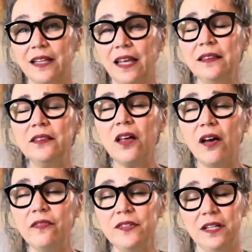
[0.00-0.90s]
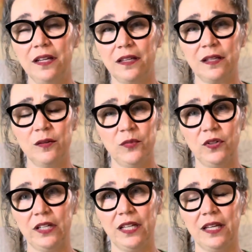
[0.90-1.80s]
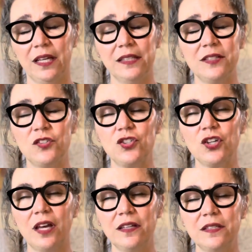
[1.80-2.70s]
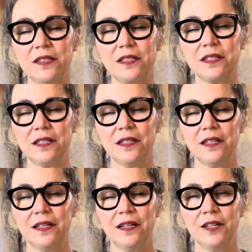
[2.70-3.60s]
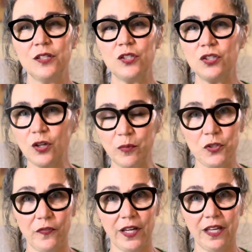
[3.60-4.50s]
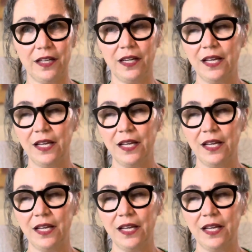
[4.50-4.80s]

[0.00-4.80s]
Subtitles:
I love knitting in community. It's just so much fun,